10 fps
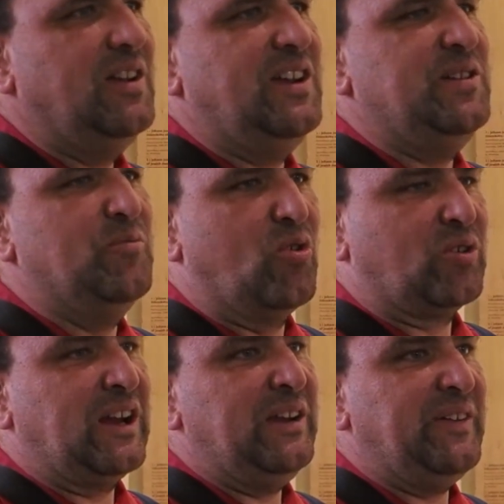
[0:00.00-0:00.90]
In
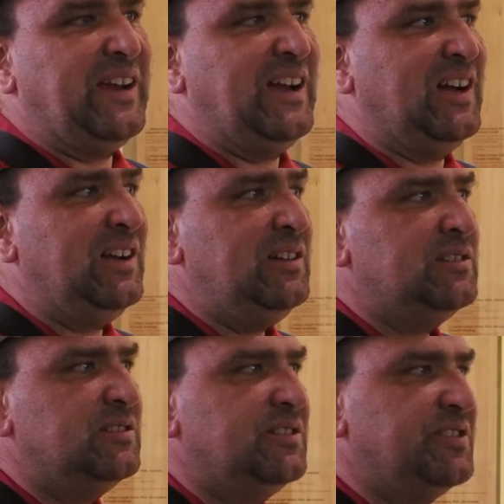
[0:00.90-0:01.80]
Moravia,
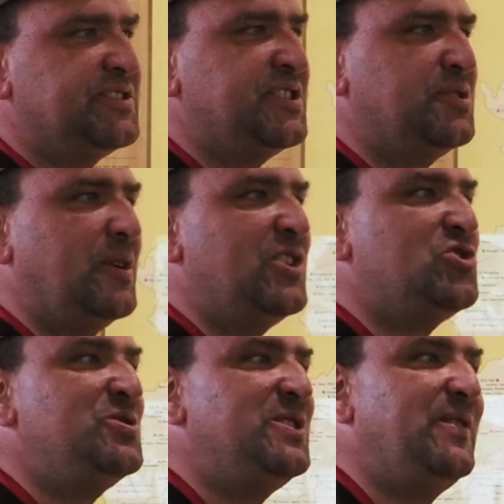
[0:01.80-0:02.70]
the
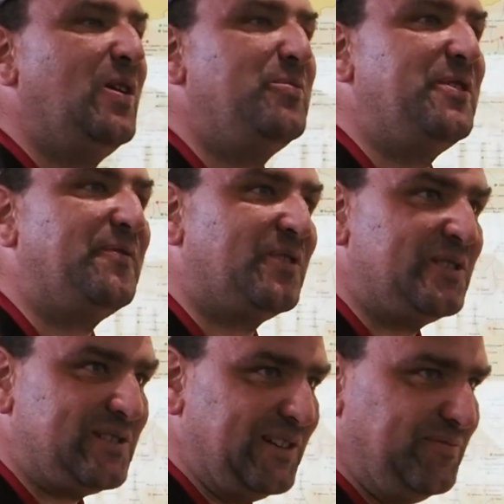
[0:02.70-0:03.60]
situation developed
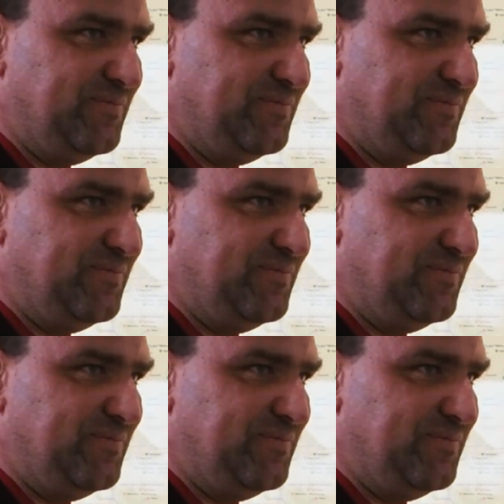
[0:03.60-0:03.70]
differently,